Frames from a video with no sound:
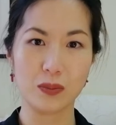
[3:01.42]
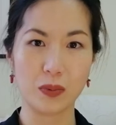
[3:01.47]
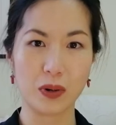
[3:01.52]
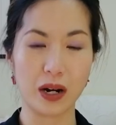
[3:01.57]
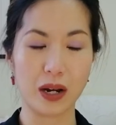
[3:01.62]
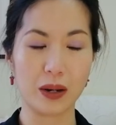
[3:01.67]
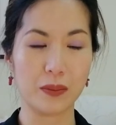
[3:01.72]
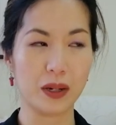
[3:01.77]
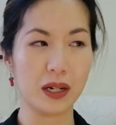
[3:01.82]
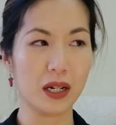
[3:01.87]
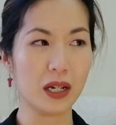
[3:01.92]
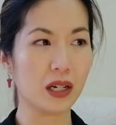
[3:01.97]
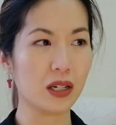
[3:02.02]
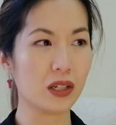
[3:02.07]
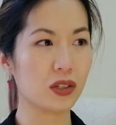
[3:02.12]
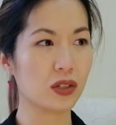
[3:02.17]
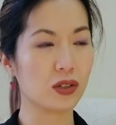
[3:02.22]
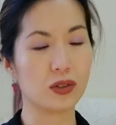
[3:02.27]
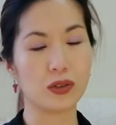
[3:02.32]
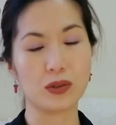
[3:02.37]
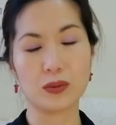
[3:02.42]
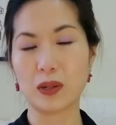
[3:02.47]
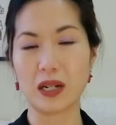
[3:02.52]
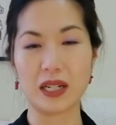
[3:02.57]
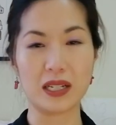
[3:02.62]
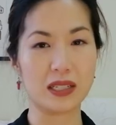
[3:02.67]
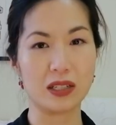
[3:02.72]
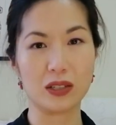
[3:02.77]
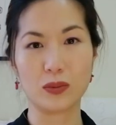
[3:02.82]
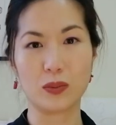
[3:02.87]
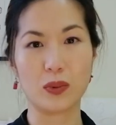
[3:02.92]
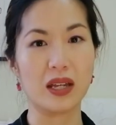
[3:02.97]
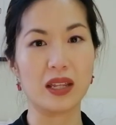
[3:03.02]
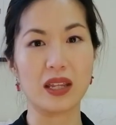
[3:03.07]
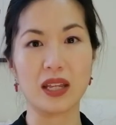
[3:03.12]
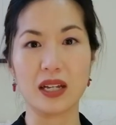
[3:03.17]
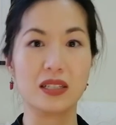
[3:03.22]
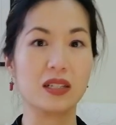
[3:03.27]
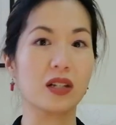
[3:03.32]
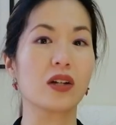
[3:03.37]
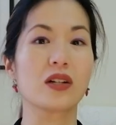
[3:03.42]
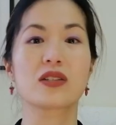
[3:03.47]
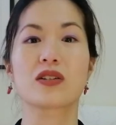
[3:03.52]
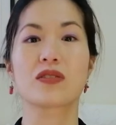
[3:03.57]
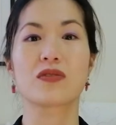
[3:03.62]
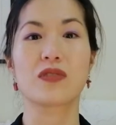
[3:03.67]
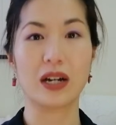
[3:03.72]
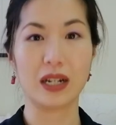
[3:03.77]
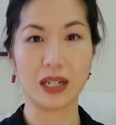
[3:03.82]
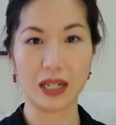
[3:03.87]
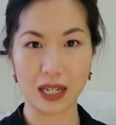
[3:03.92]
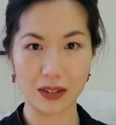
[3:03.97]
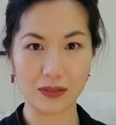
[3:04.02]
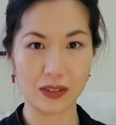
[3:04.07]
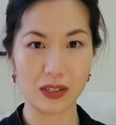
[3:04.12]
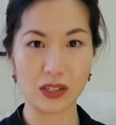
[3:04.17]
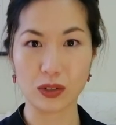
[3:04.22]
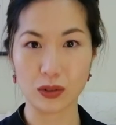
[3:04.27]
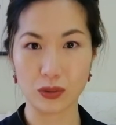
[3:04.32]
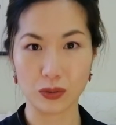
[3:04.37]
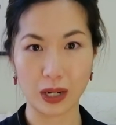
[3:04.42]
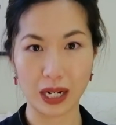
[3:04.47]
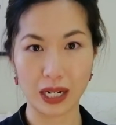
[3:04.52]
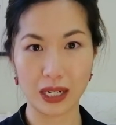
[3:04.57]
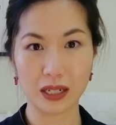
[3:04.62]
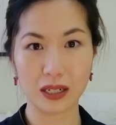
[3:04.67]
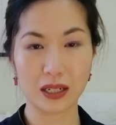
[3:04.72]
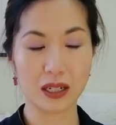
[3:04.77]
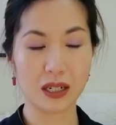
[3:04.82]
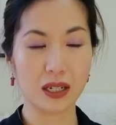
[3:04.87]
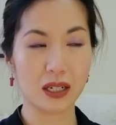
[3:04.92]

pram to places where there's lots of uneven terrain,